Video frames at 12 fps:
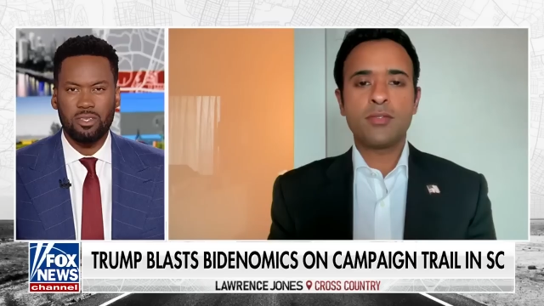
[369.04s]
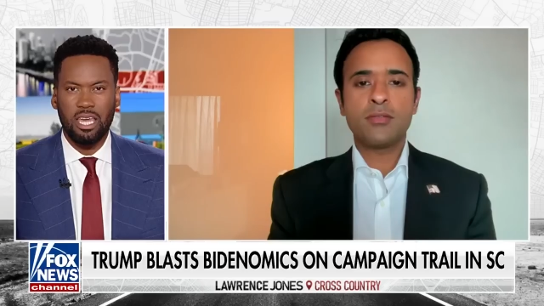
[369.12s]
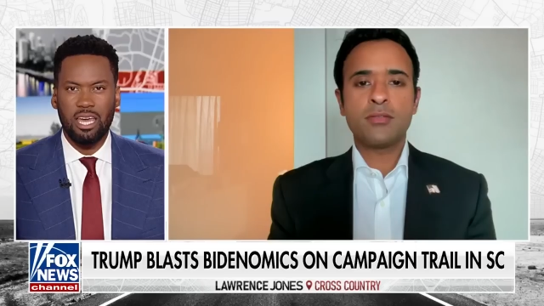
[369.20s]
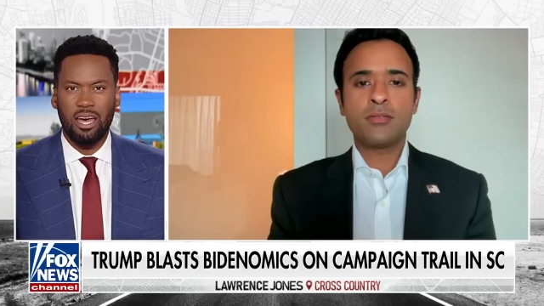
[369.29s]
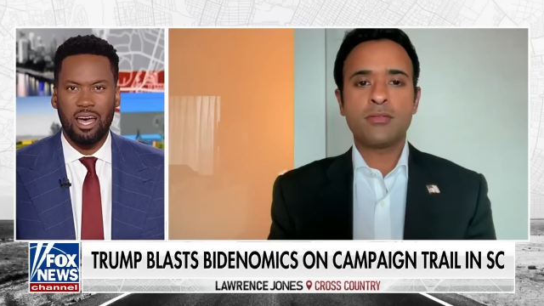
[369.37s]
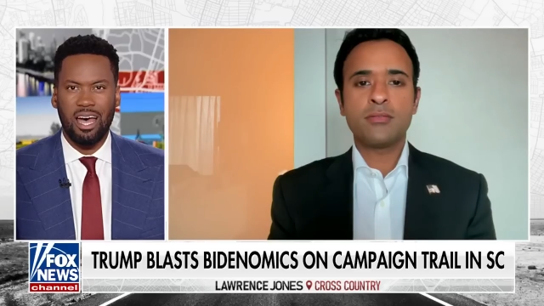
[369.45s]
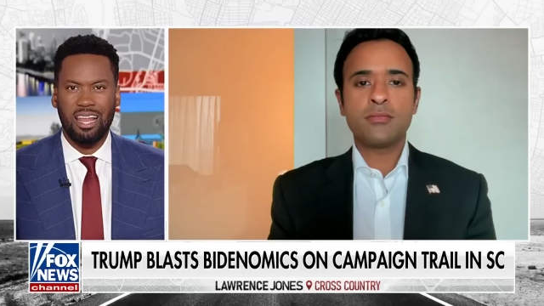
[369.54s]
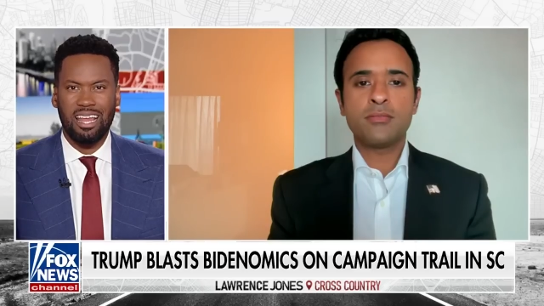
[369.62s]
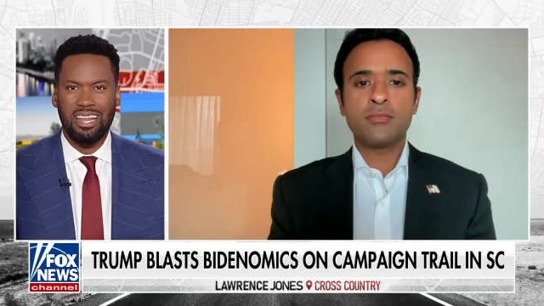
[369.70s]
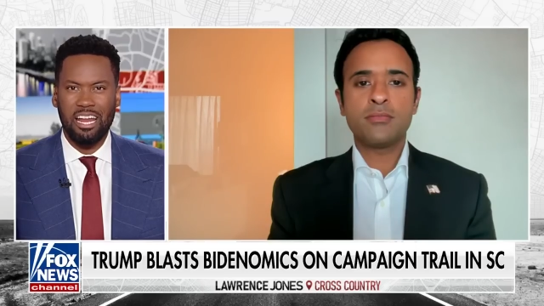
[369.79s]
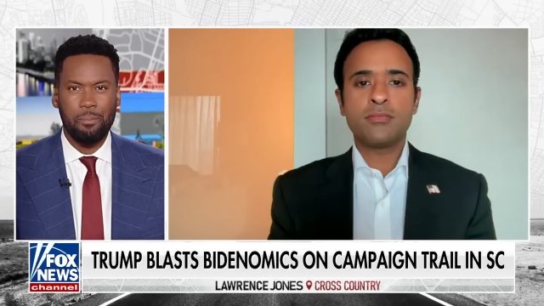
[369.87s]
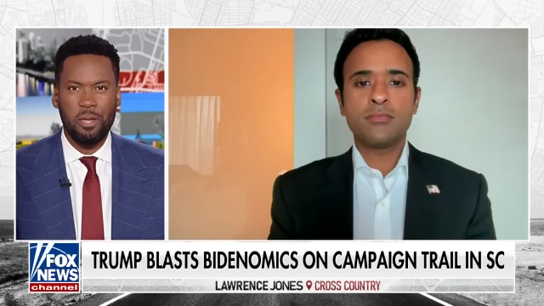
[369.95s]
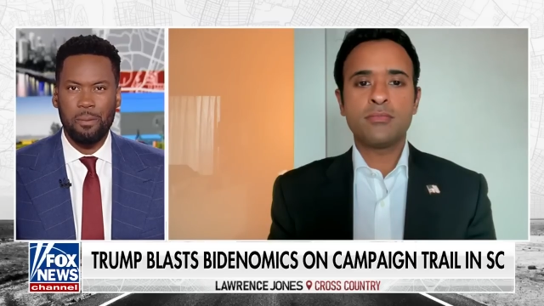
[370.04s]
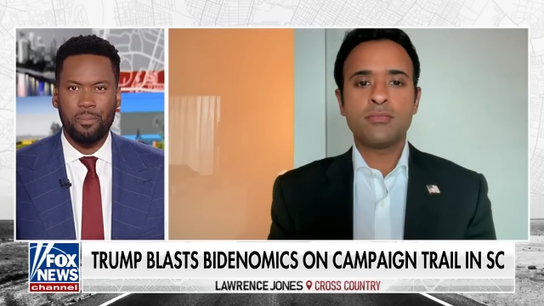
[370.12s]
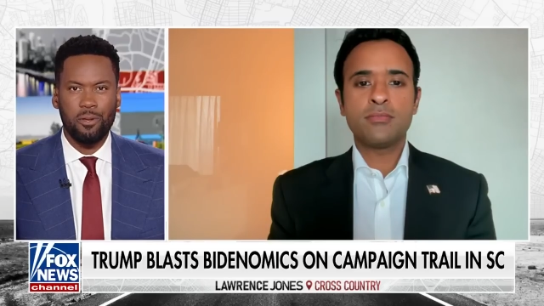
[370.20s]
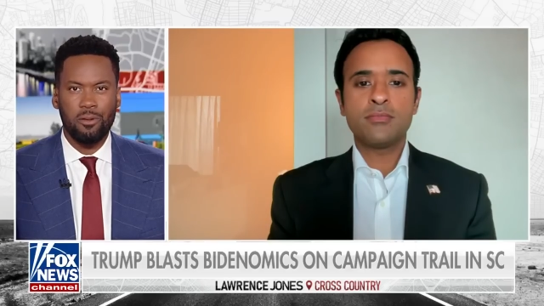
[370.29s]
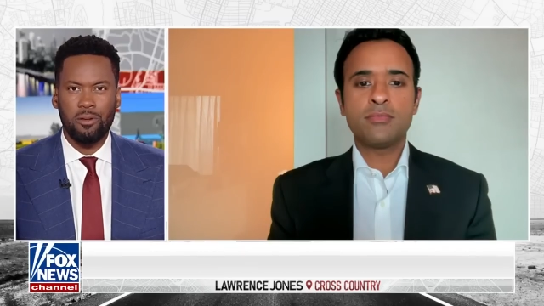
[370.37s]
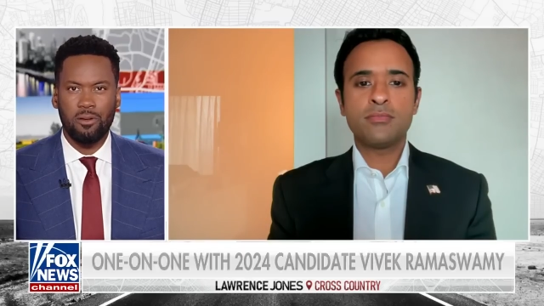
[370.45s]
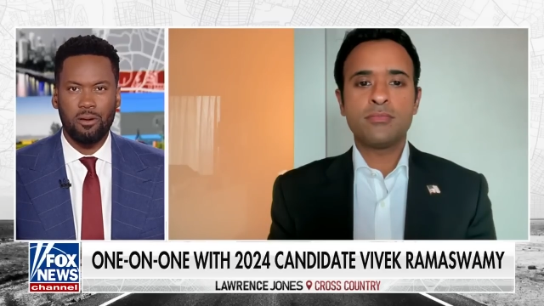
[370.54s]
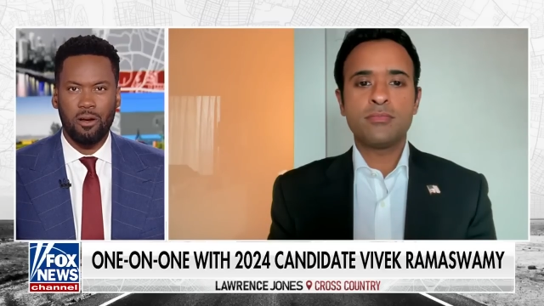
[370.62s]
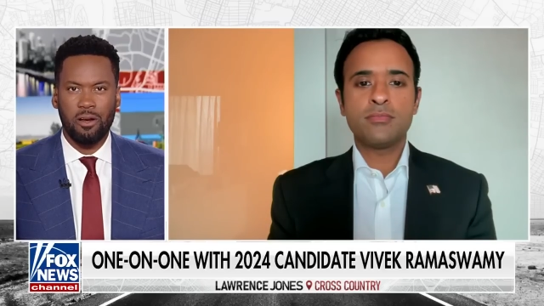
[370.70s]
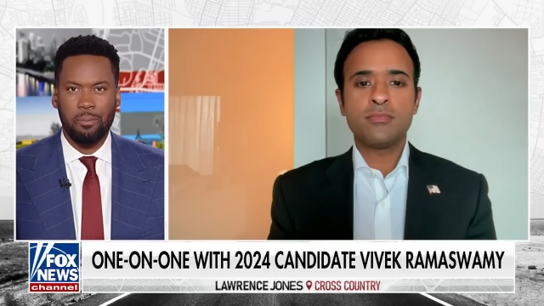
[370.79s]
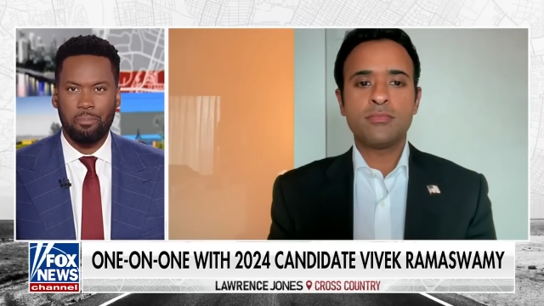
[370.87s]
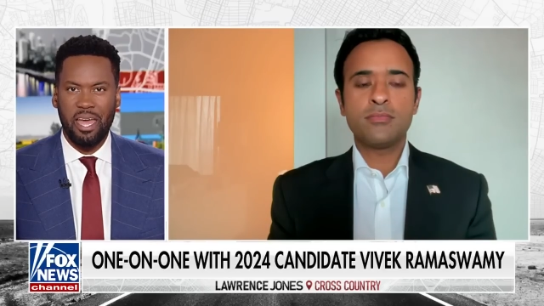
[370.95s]
Speaker 1: Yeah, a, a lot of people
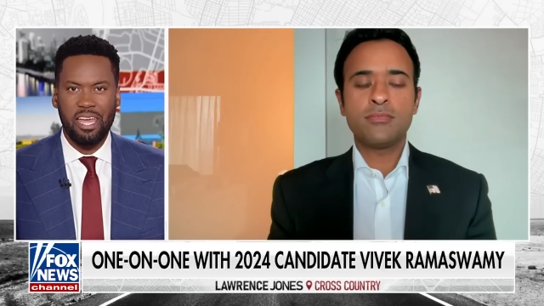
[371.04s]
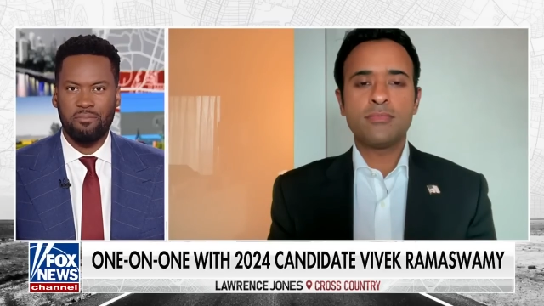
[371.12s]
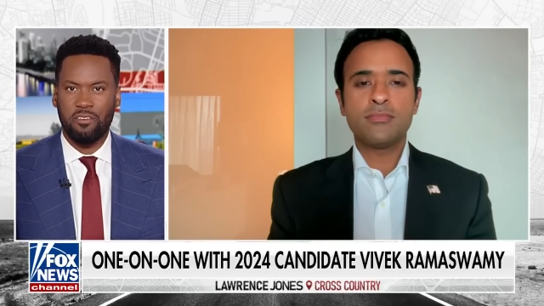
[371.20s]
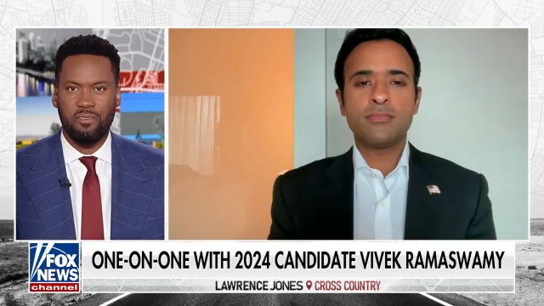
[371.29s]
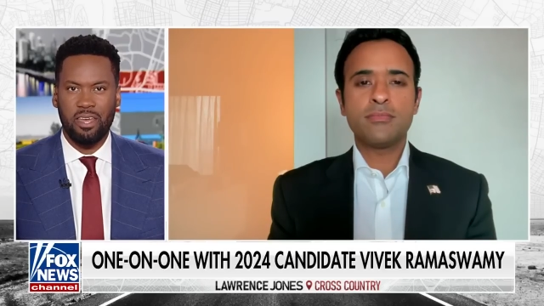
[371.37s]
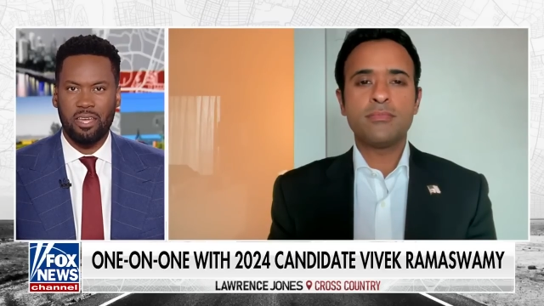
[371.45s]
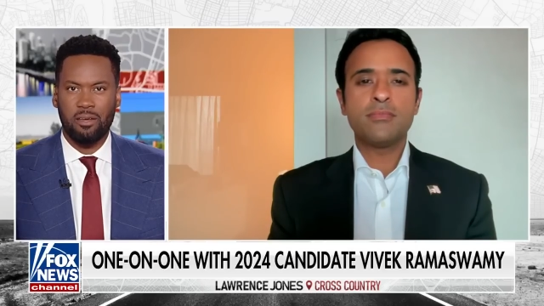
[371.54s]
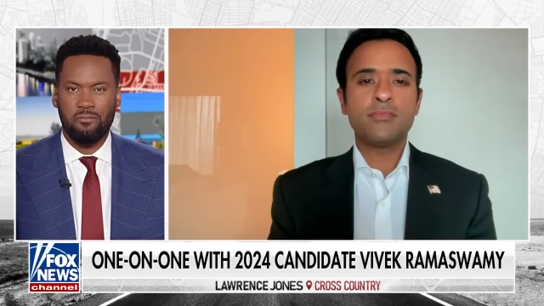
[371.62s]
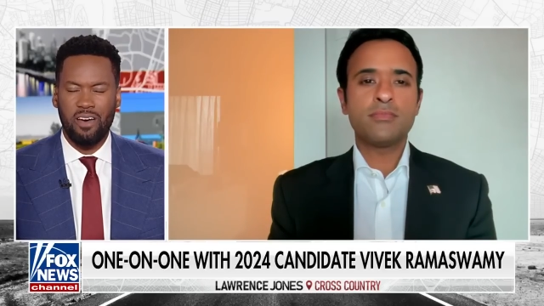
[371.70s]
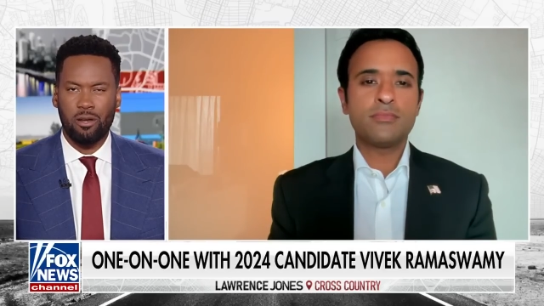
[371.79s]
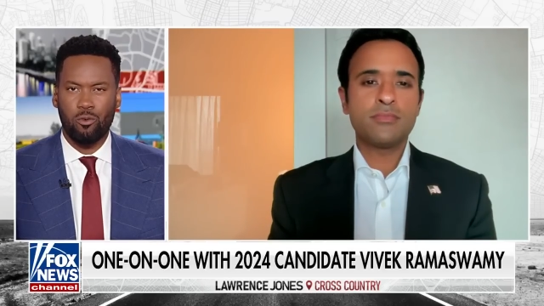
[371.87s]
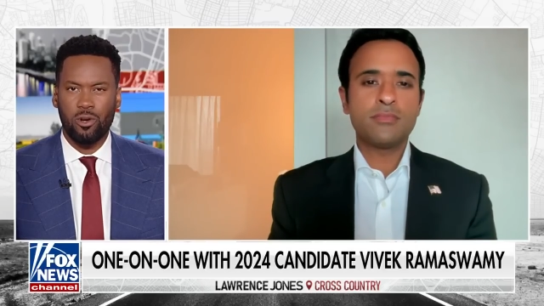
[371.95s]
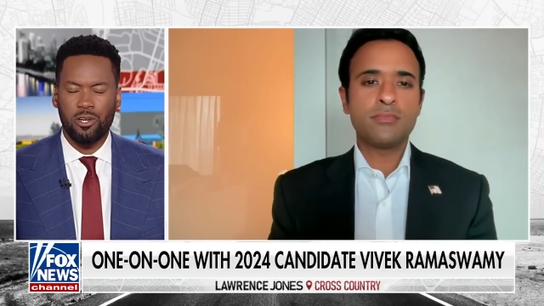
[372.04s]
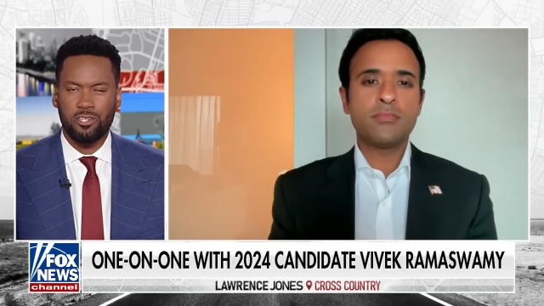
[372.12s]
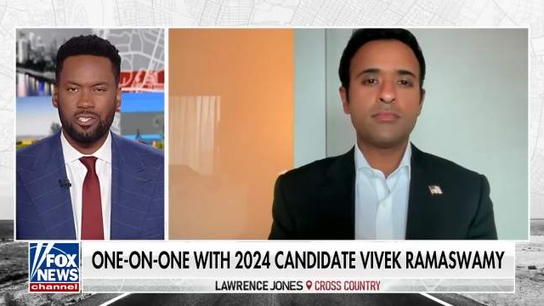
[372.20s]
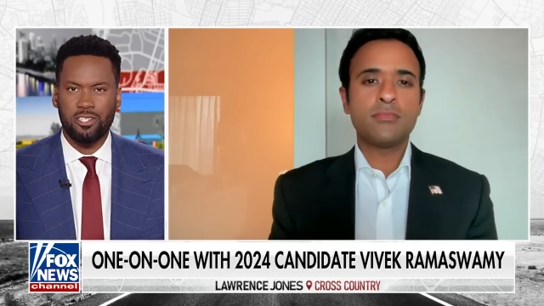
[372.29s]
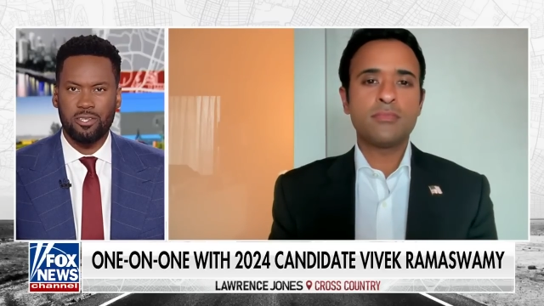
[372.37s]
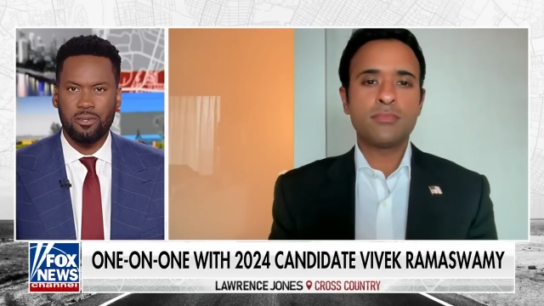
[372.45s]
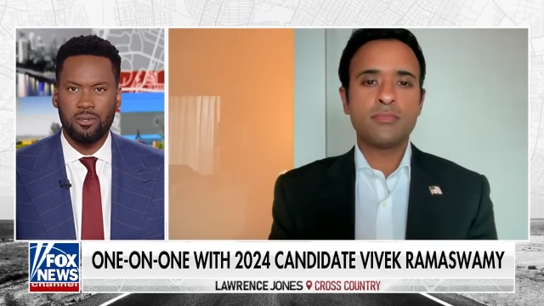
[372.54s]
are in pain, Vivek. Final words.